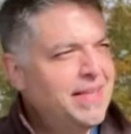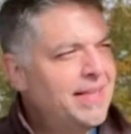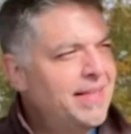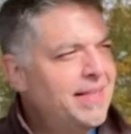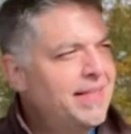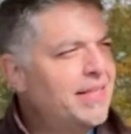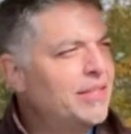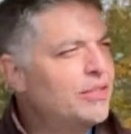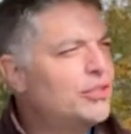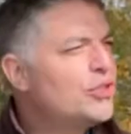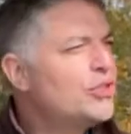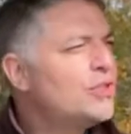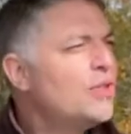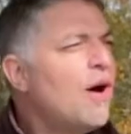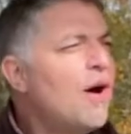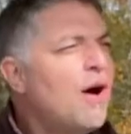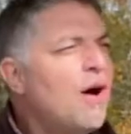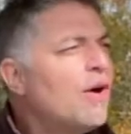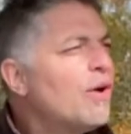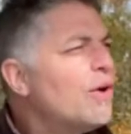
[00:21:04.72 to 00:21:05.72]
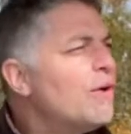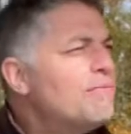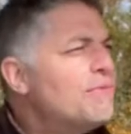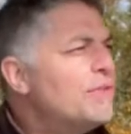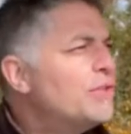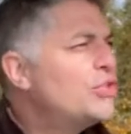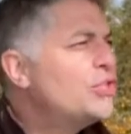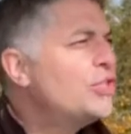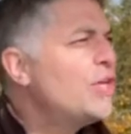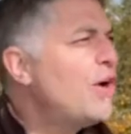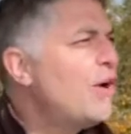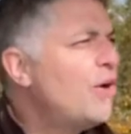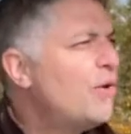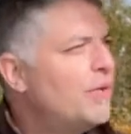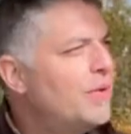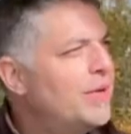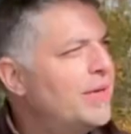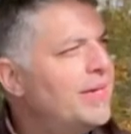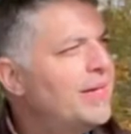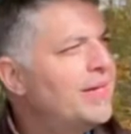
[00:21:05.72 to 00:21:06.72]
the star of the
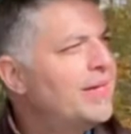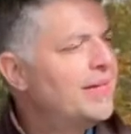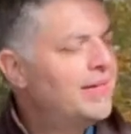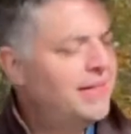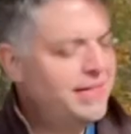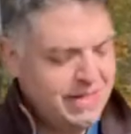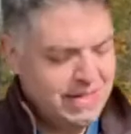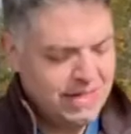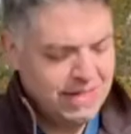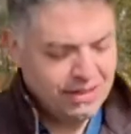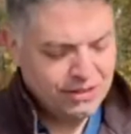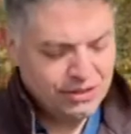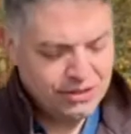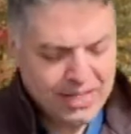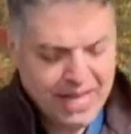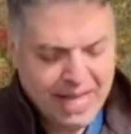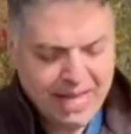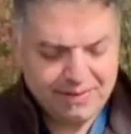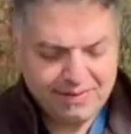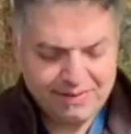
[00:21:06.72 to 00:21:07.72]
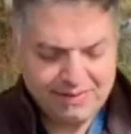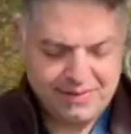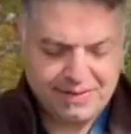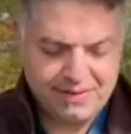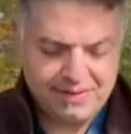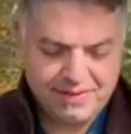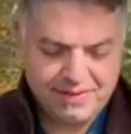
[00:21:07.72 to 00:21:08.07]
show, says